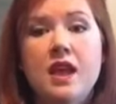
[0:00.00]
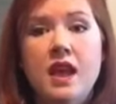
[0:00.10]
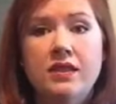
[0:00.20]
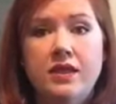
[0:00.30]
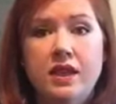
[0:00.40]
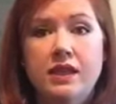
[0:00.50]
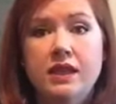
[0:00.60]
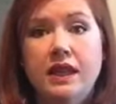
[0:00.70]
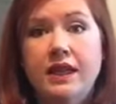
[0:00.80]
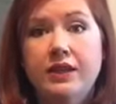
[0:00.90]
And then
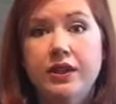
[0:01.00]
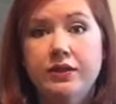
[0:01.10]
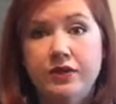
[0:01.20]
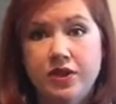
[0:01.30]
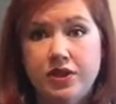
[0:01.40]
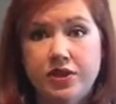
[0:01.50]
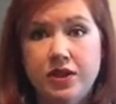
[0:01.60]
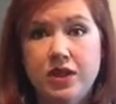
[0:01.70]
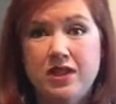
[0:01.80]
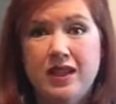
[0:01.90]
later for
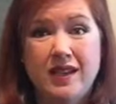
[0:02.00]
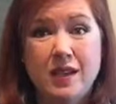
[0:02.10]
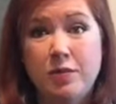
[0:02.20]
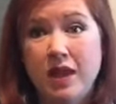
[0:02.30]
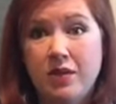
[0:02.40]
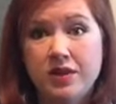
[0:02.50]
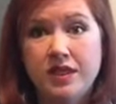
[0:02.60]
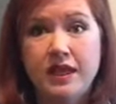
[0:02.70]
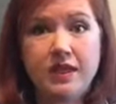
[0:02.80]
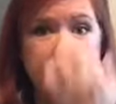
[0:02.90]
dessert, like a couple hours
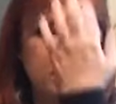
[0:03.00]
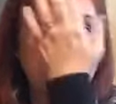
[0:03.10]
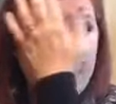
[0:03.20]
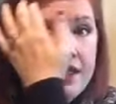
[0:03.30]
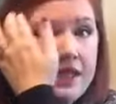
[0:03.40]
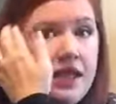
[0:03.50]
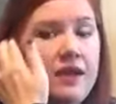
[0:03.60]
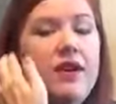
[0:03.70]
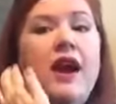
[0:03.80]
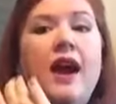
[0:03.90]
later, I did
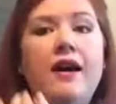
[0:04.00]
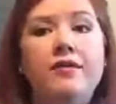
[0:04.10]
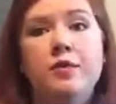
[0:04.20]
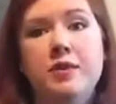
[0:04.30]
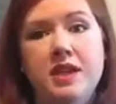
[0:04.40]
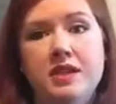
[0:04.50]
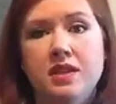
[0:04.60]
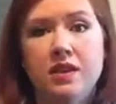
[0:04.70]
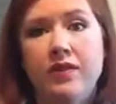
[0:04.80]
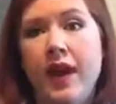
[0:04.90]
have a half a piece
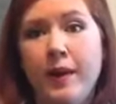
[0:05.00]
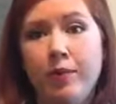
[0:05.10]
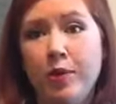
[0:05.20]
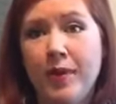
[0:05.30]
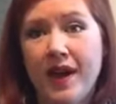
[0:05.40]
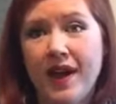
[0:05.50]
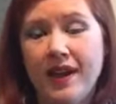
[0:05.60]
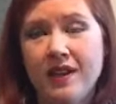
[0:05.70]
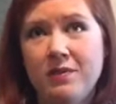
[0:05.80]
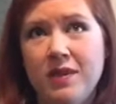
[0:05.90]
of apple pie,
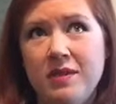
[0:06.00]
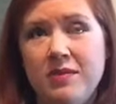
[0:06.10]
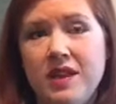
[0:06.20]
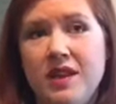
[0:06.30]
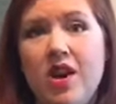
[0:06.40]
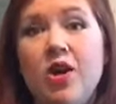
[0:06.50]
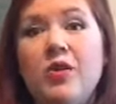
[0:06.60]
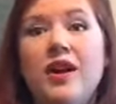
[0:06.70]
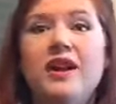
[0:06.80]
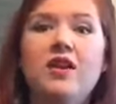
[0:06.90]
and it made me,
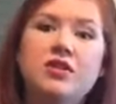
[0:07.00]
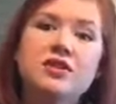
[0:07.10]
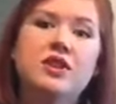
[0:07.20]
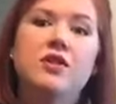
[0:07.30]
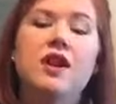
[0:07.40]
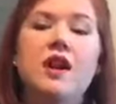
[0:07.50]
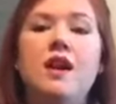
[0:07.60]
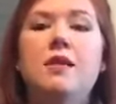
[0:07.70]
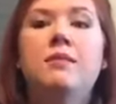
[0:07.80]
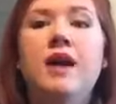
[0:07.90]
and also
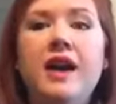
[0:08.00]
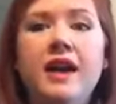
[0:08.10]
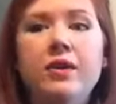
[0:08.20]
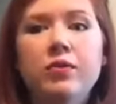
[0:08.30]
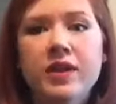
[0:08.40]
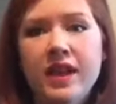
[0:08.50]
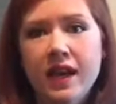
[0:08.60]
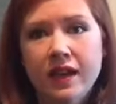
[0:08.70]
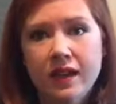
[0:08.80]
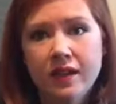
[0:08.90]

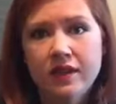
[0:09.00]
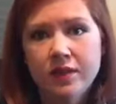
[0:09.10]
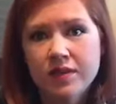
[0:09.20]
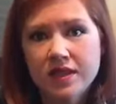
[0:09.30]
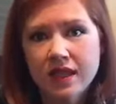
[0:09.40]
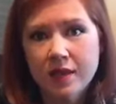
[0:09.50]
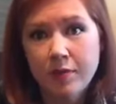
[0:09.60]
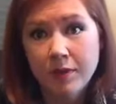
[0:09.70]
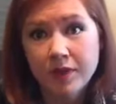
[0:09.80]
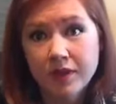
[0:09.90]
there was like a
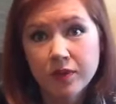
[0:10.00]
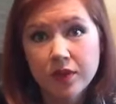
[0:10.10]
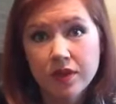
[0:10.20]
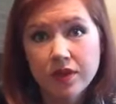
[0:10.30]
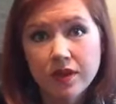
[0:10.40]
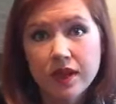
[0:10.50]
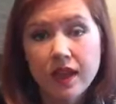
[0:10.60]
pumpkin roll,